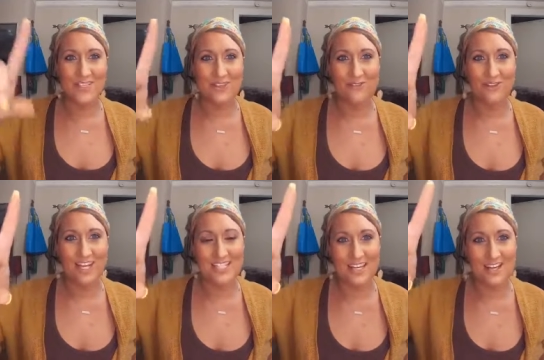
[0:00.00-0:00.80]
Don't
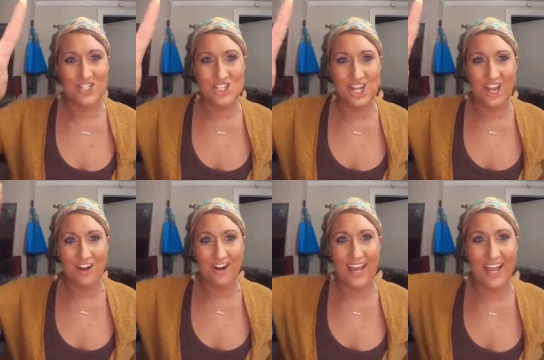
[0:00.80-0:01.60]
forget to
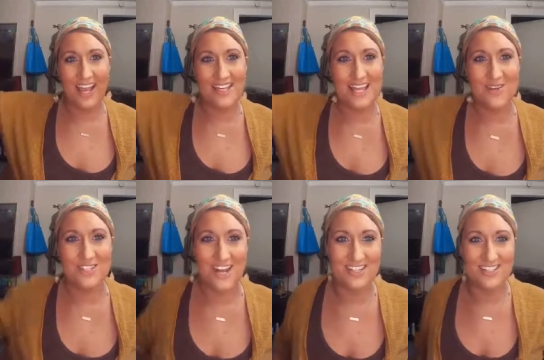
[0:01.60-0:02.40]
share and I will
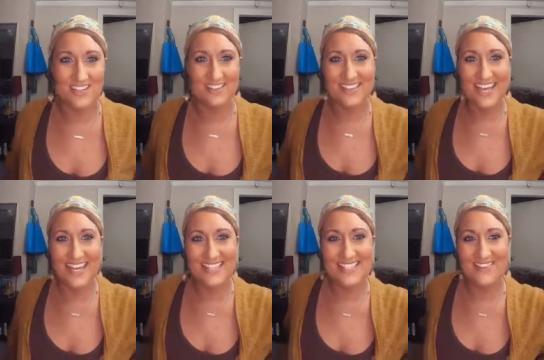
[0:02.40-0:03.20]
talk to you soon.
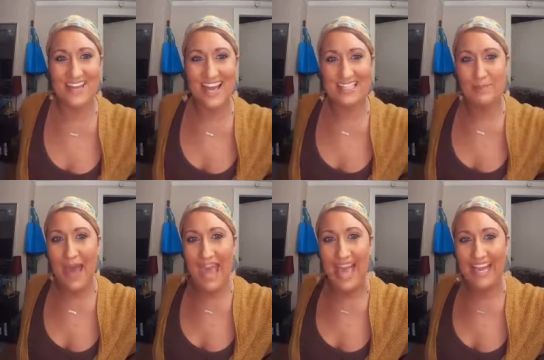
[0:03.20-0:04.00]
Thanks. Love you guys.
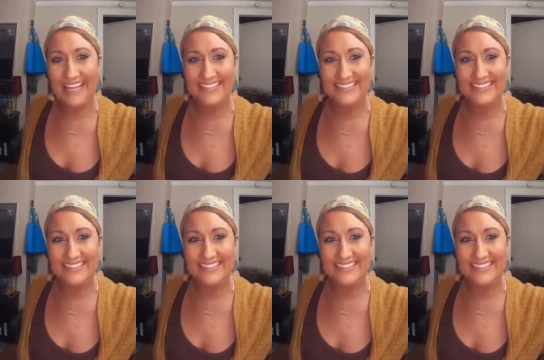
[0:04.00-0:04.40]
Bye.